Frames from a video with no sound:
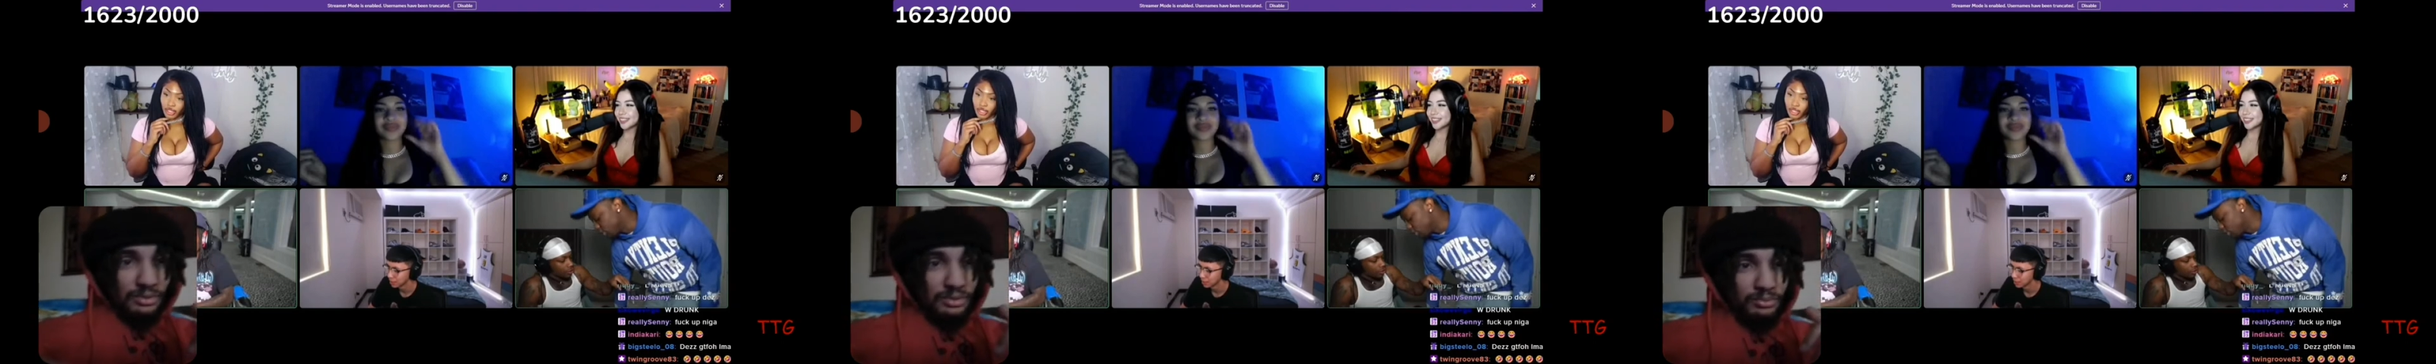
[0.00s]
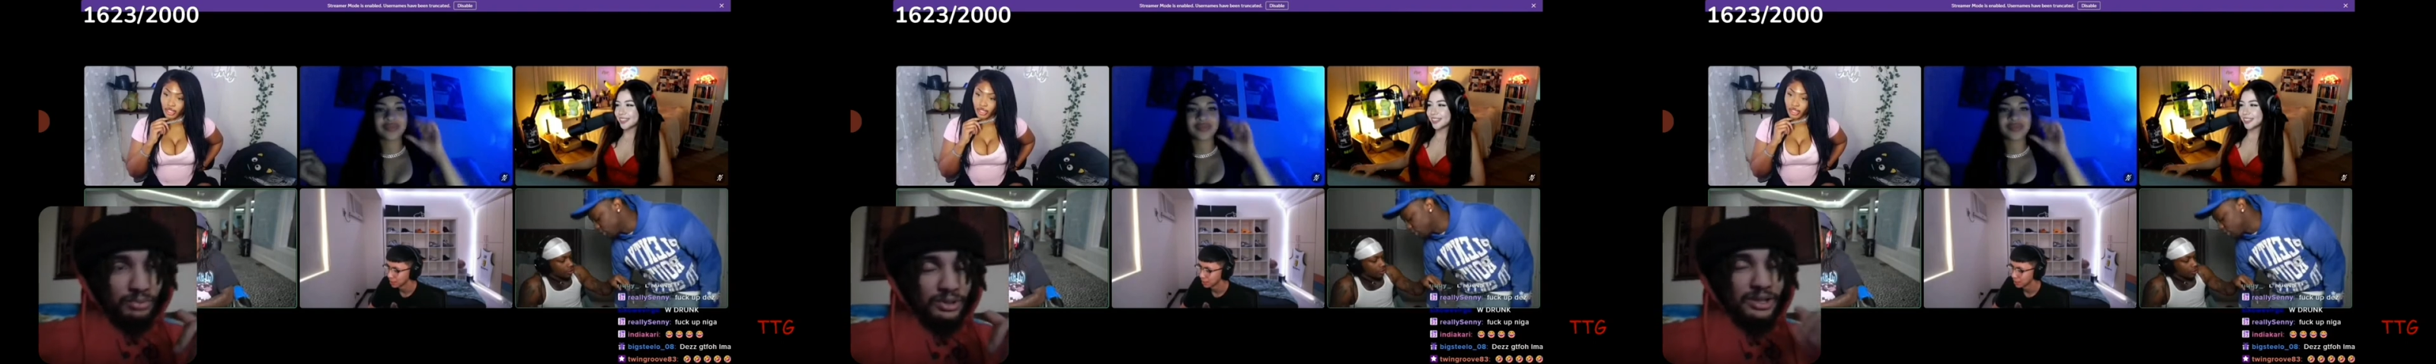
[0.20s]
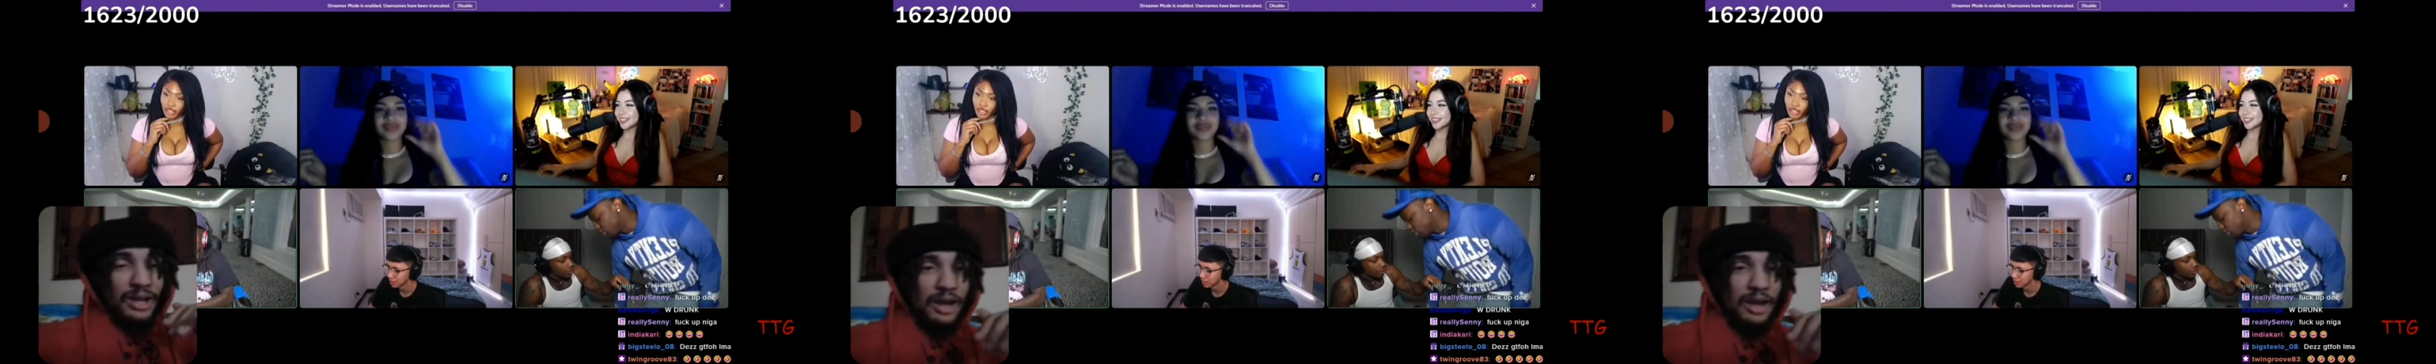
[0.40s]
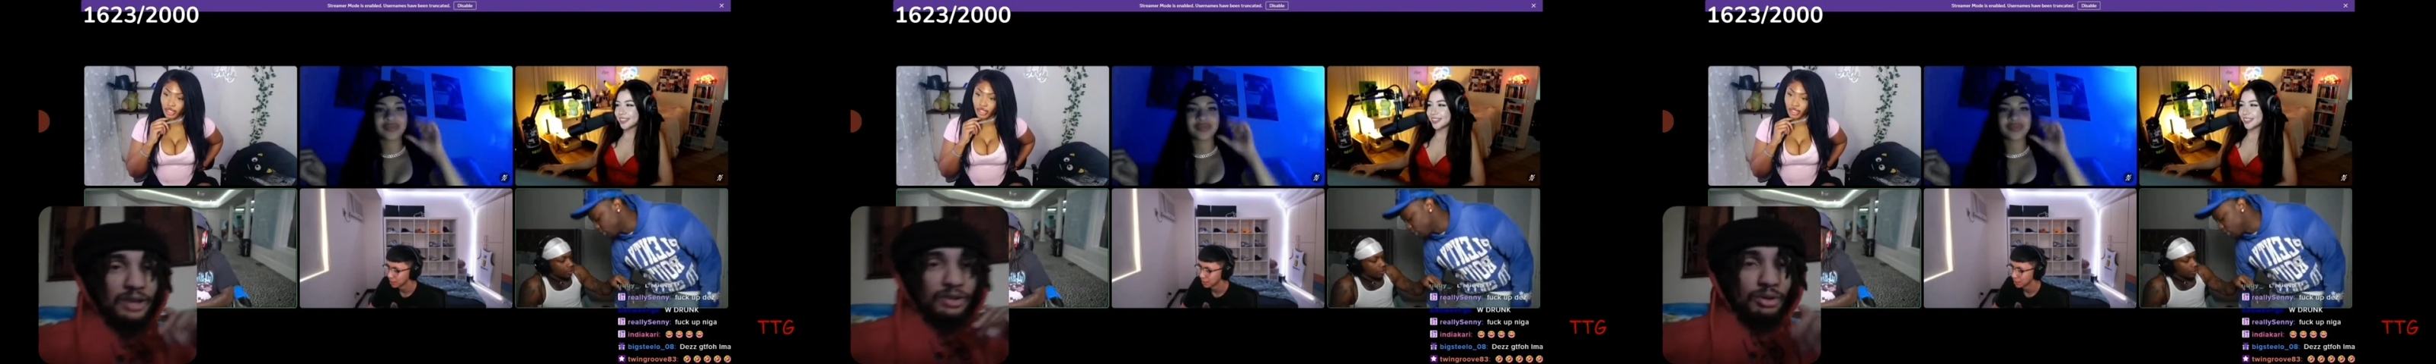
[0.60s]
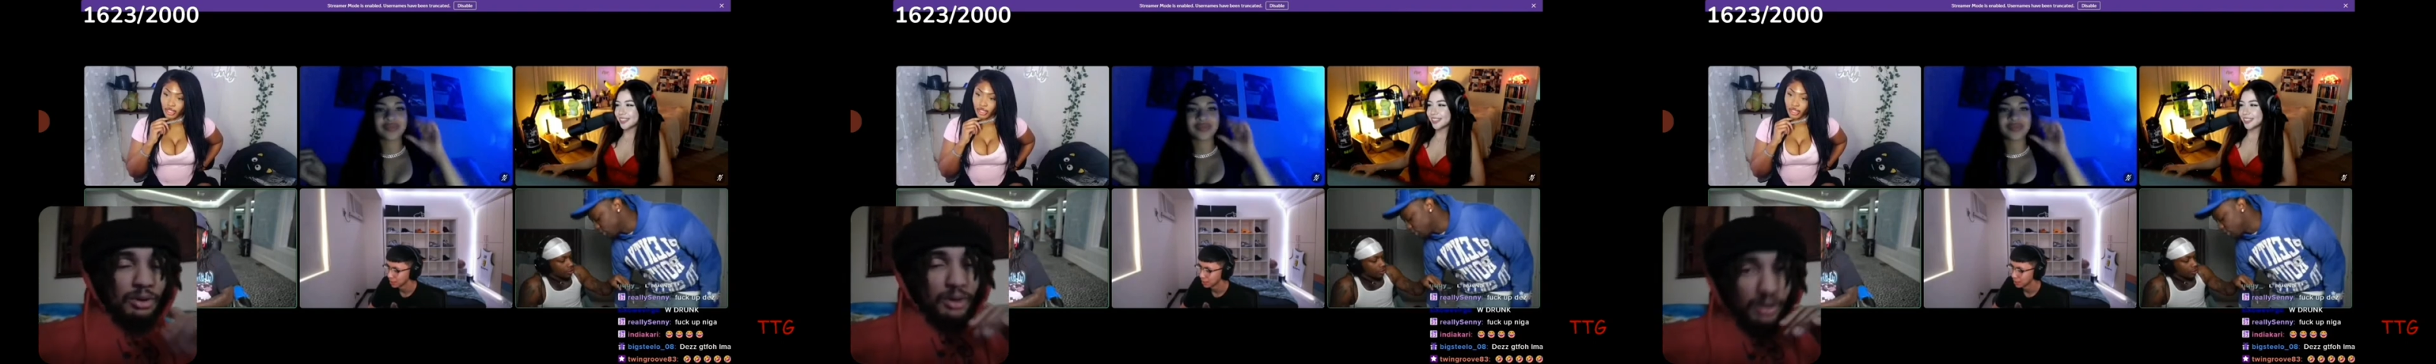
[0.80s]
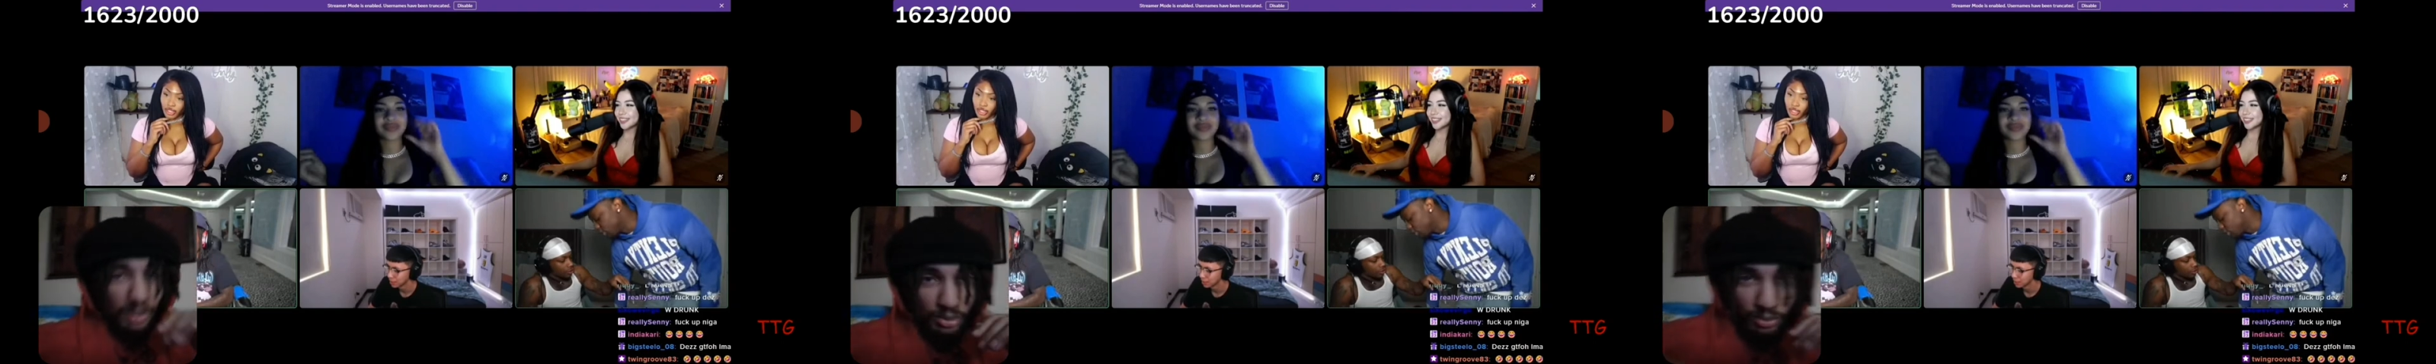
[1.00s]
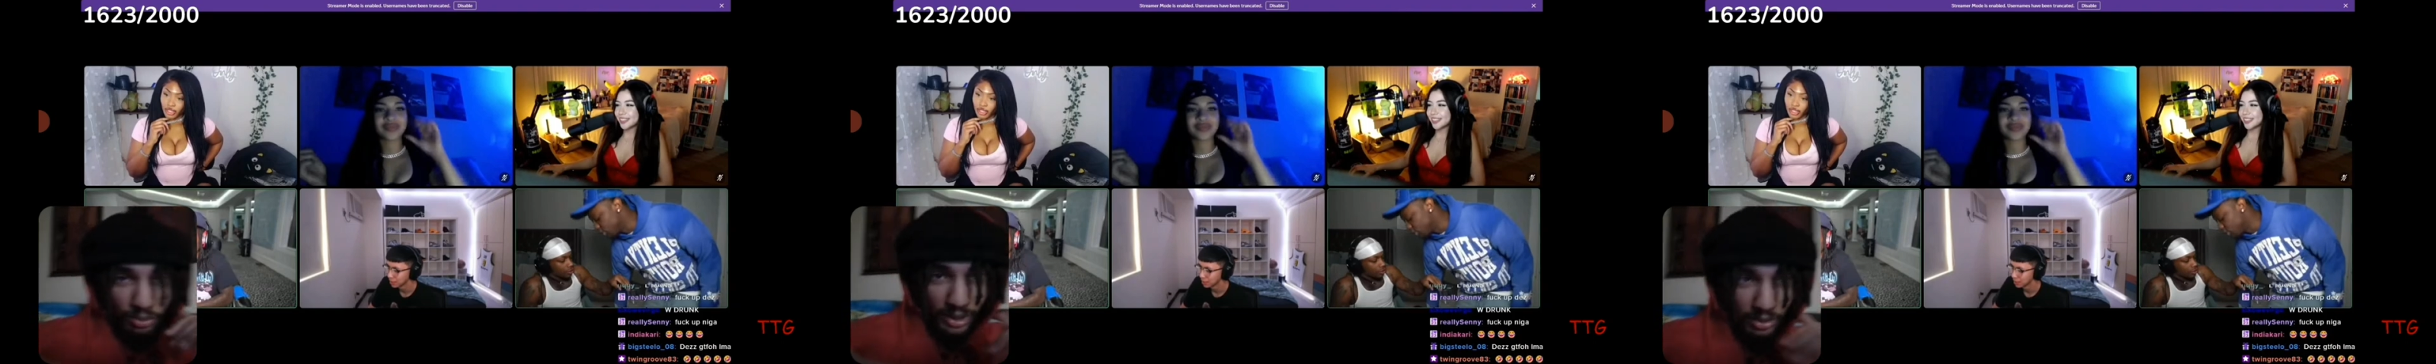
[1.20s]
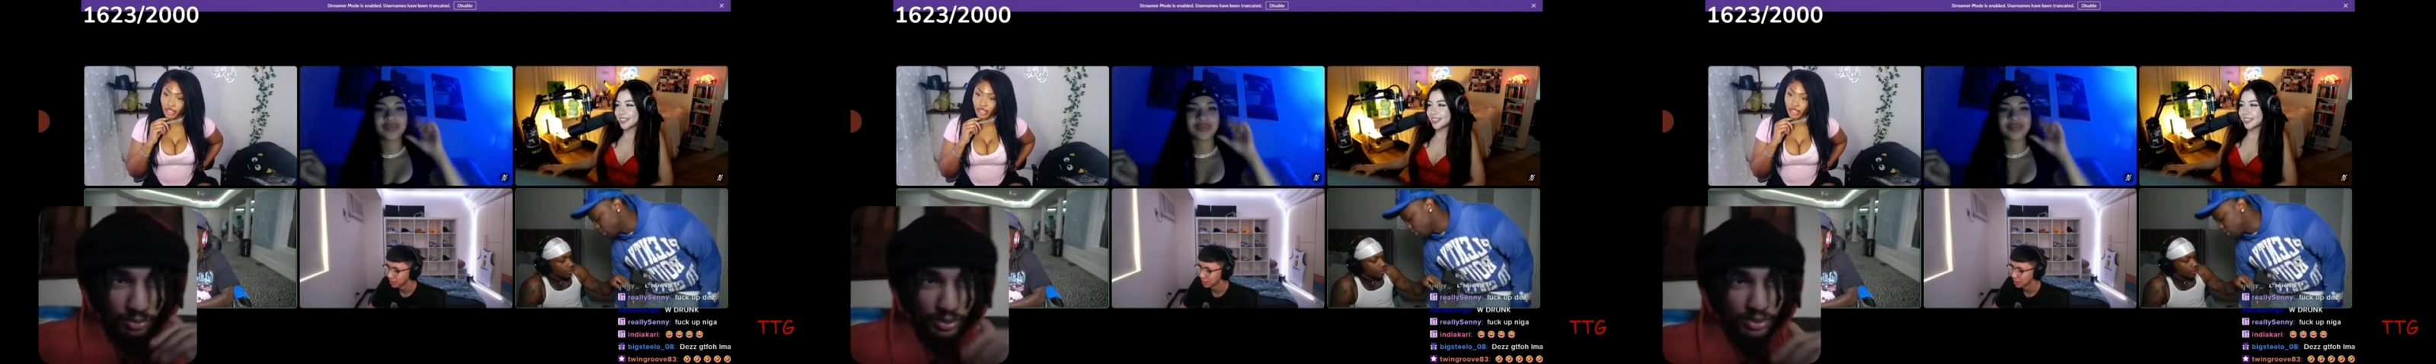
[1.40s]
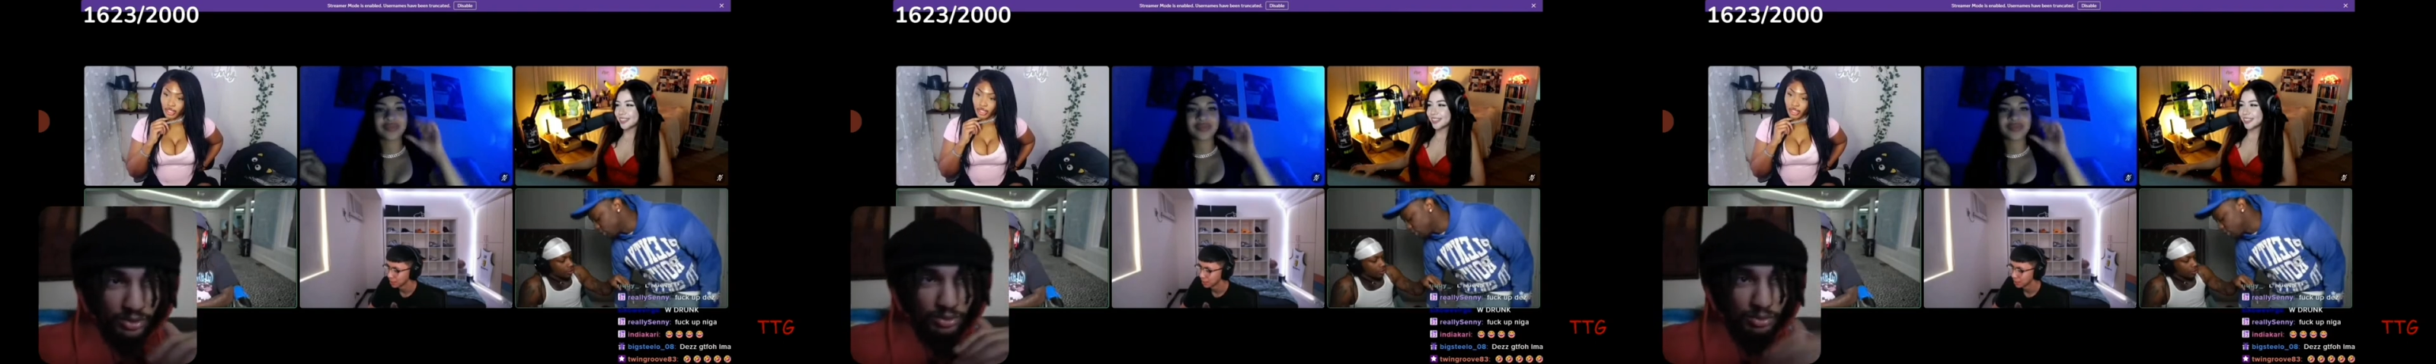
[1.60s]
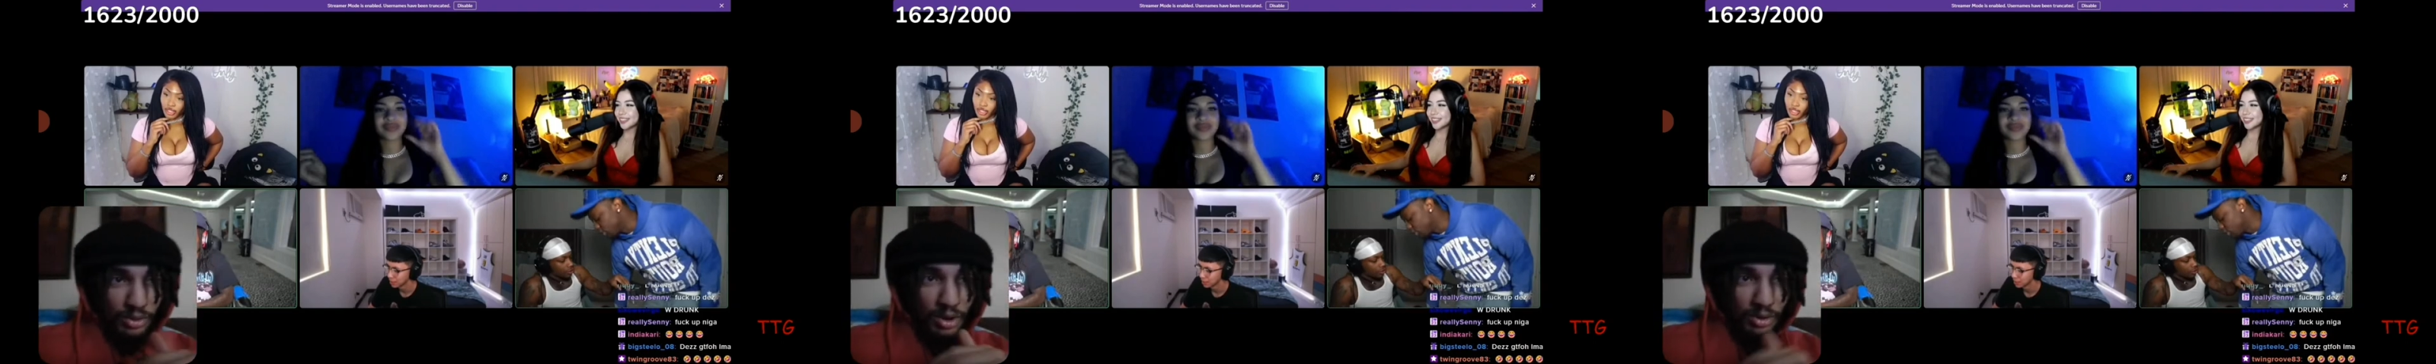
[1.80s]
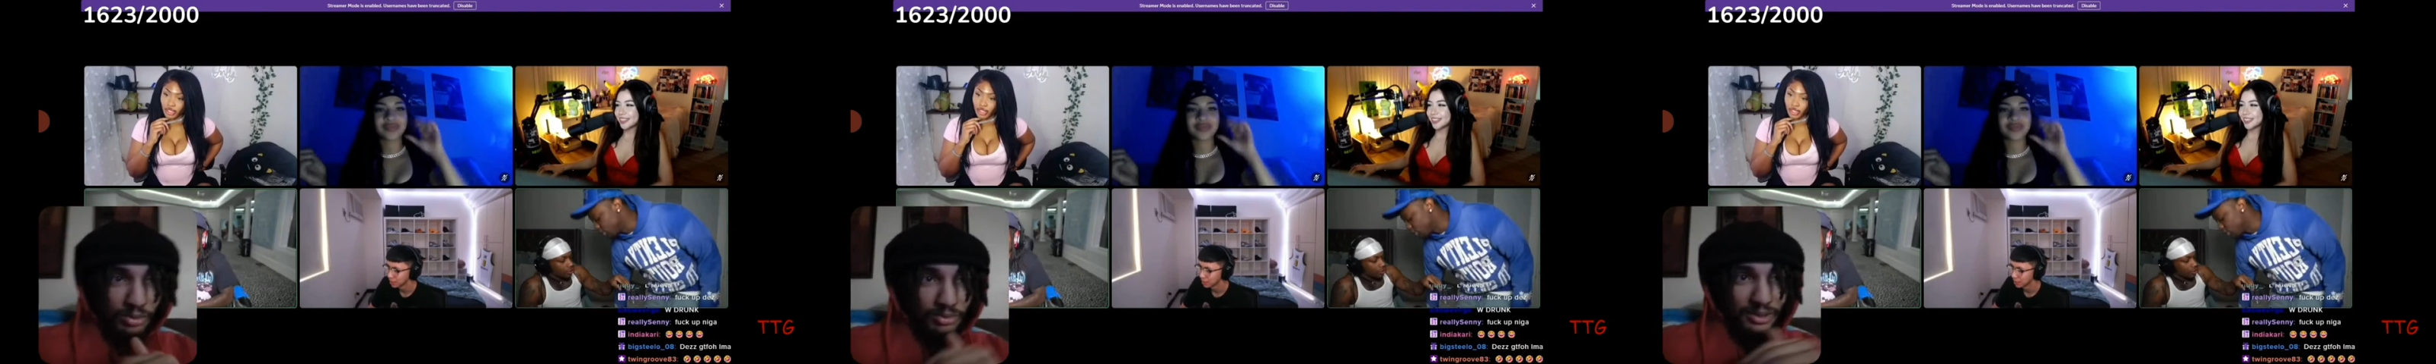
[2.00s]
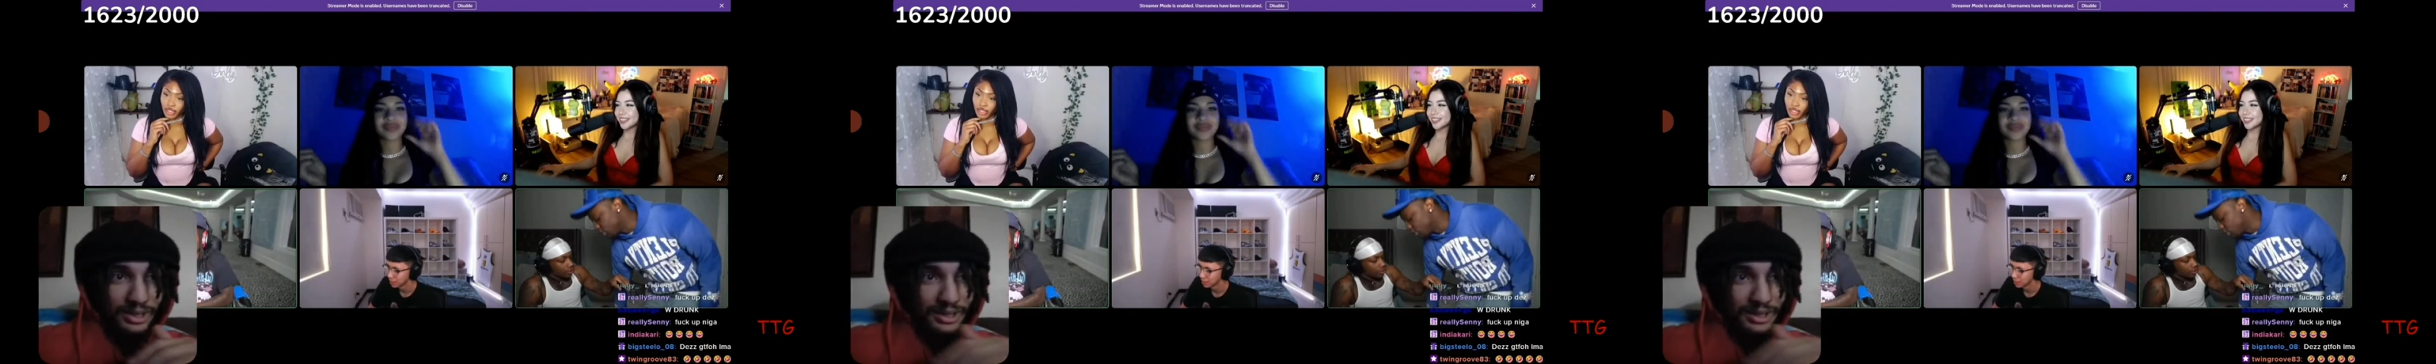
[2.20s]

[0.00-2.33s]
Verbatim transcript: But they gotta do it in a way where you don't